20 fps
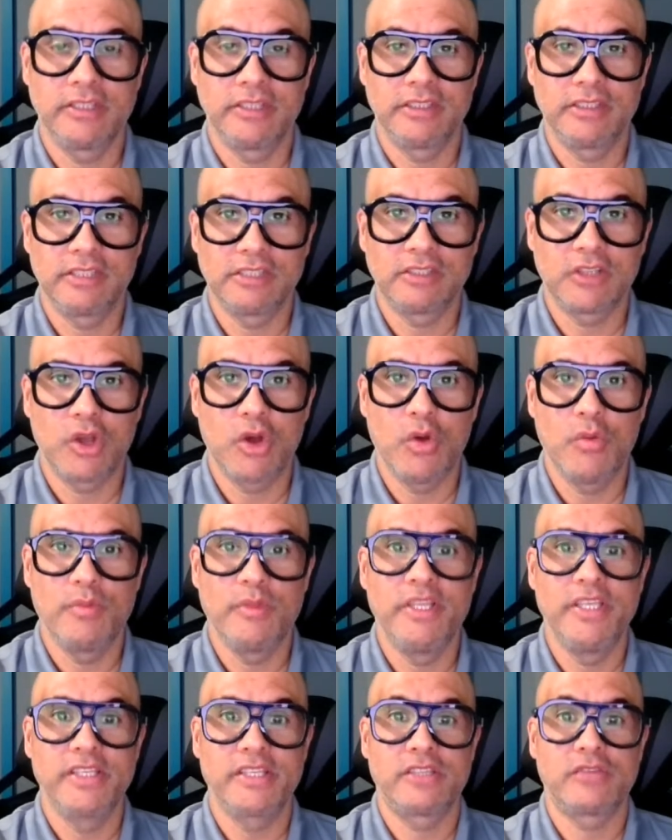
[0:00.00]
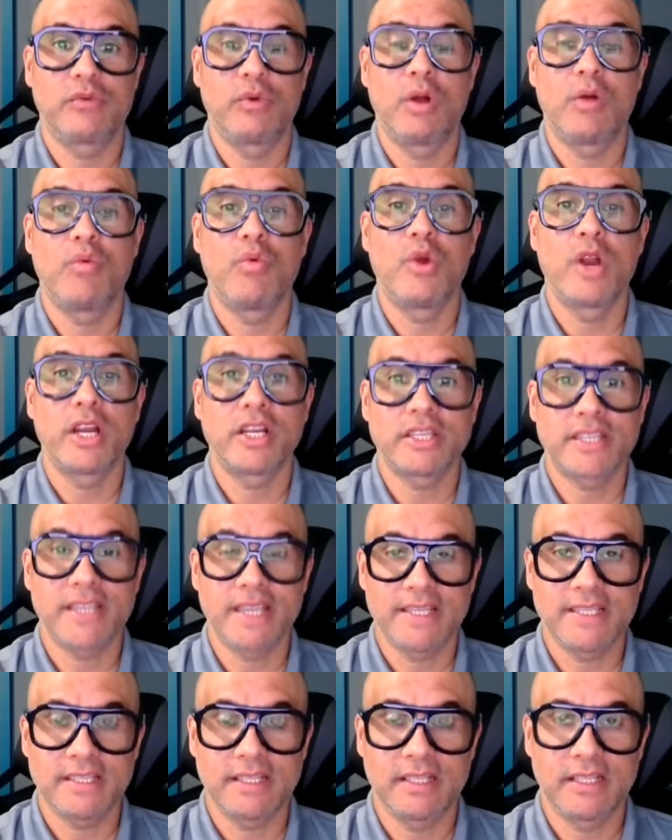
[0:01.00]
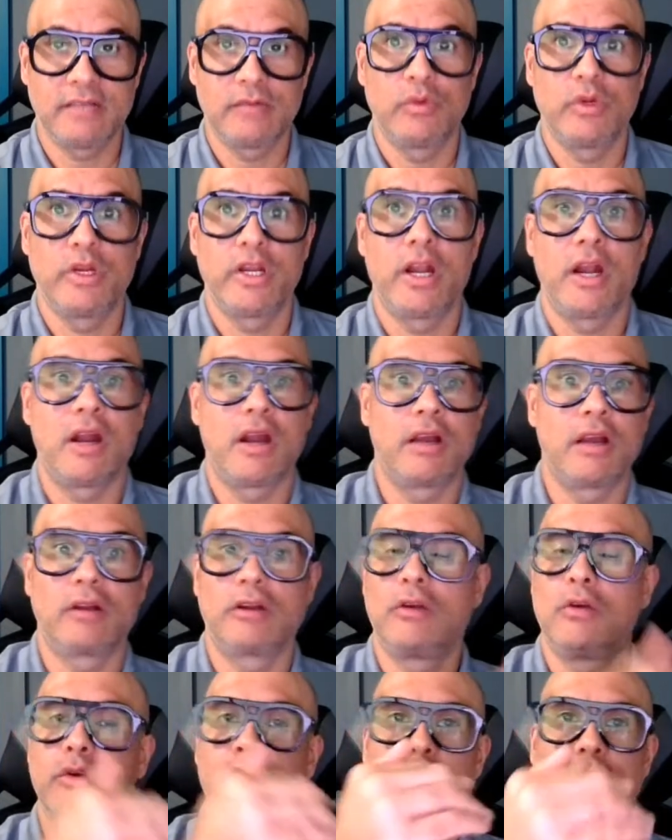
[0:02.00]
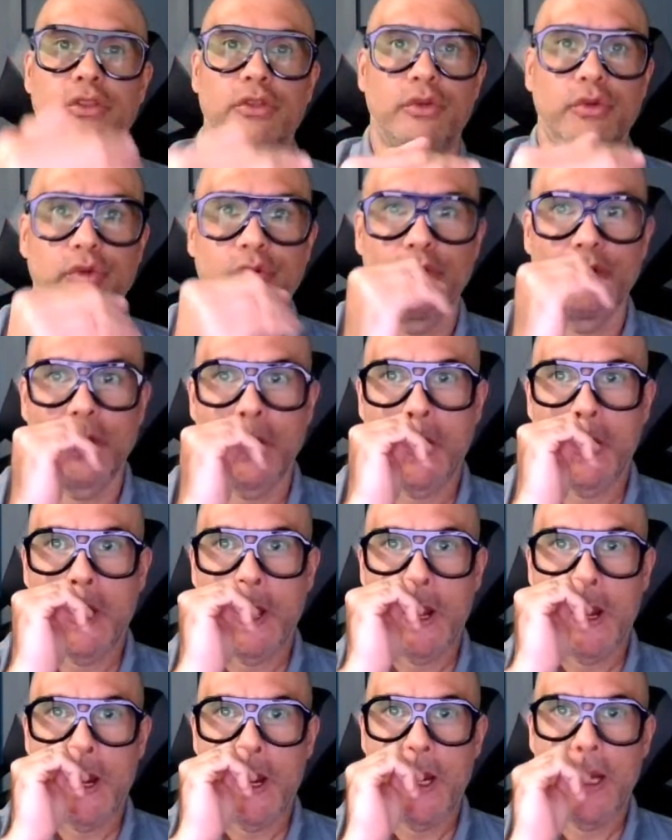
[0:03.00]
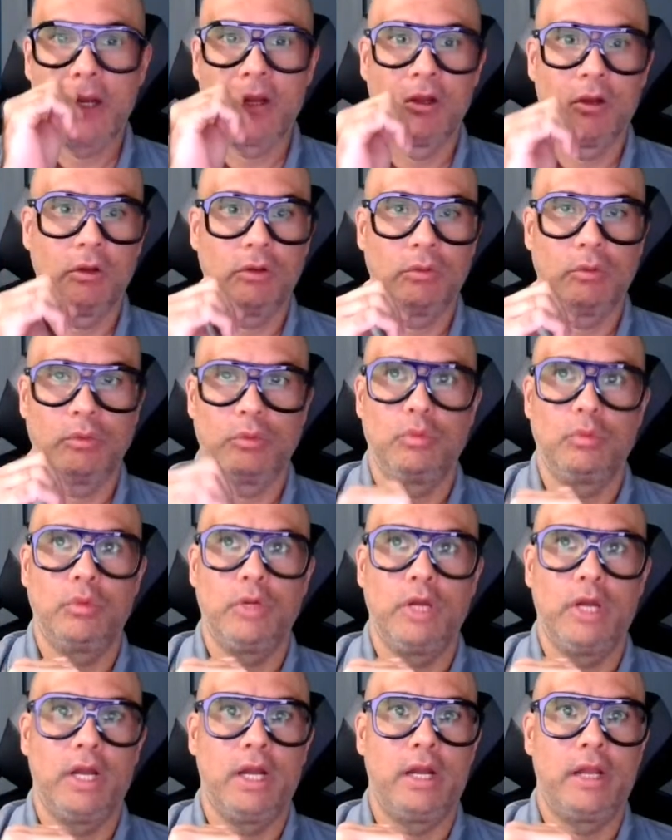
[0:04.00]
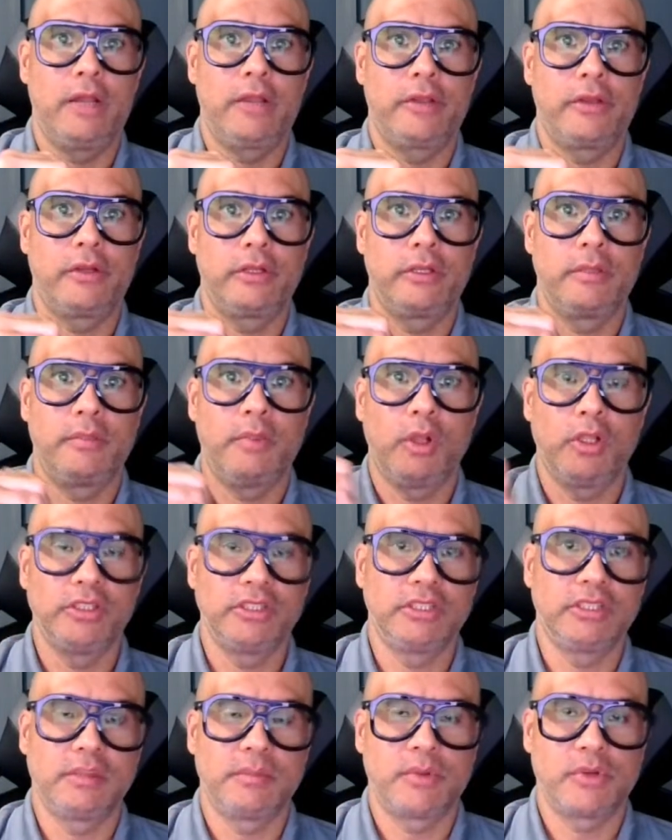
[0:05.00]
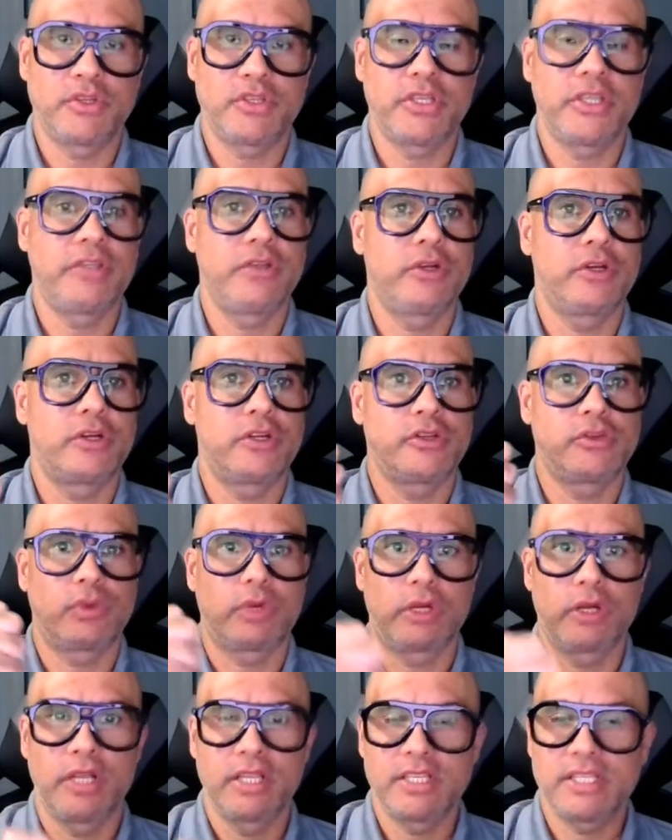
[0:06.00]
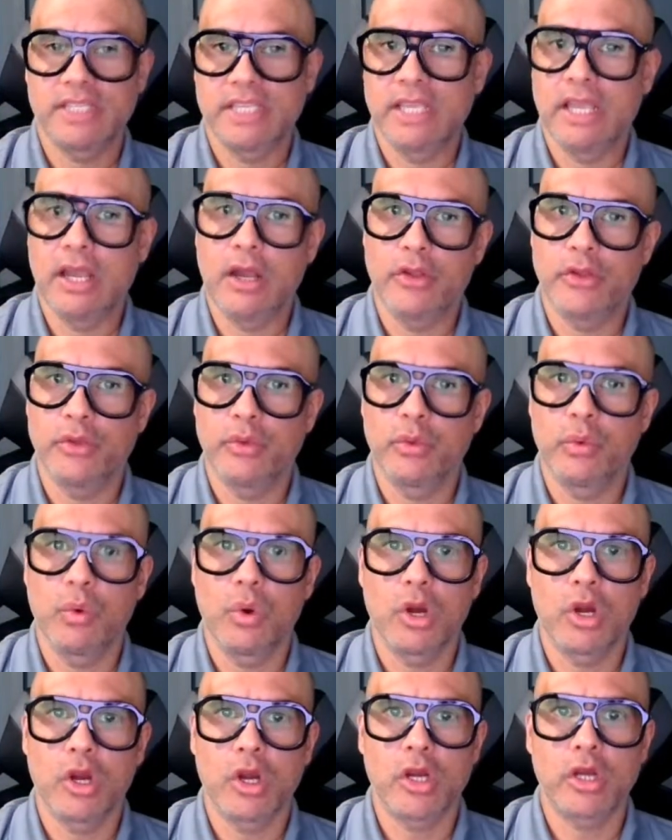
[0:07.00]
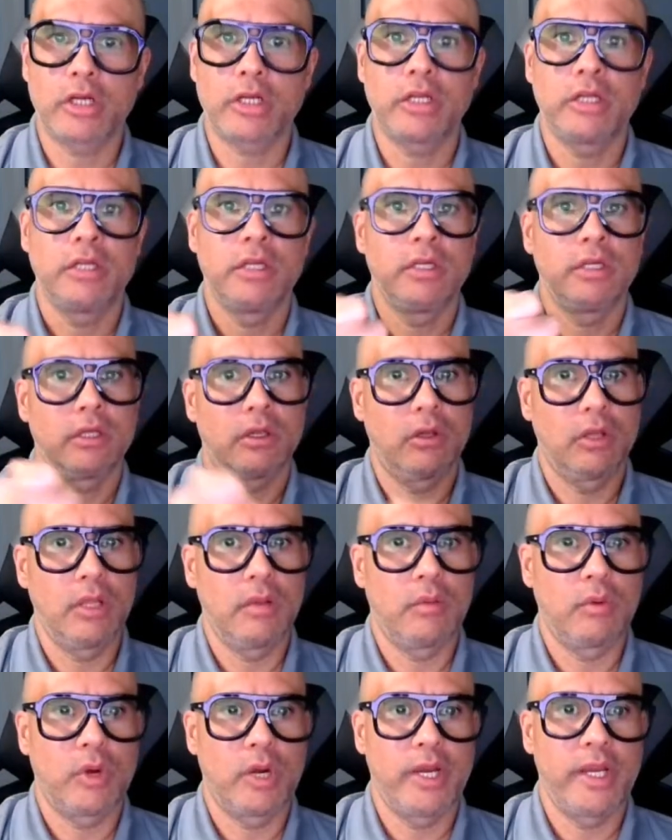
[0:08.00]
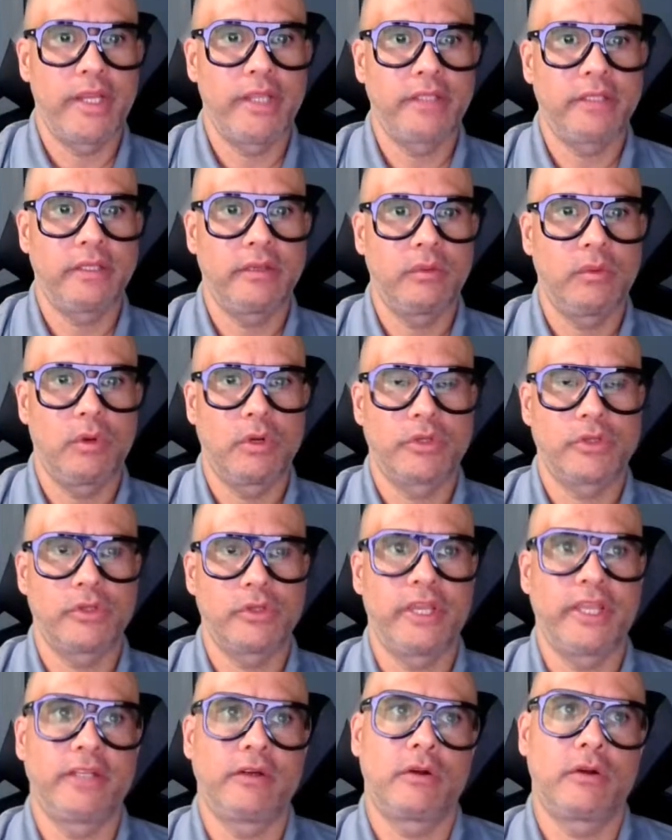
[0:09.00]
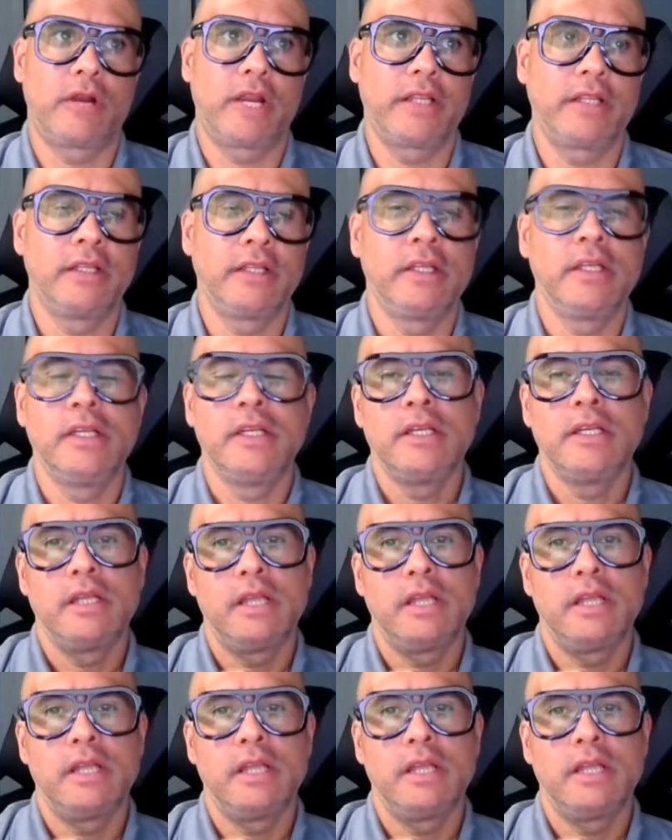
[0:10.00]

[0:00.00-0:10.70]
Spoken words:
This is a scope. This is what we're testing. We are going through the policies and procedures. We're going to see how you work, collaborate, and work together, right?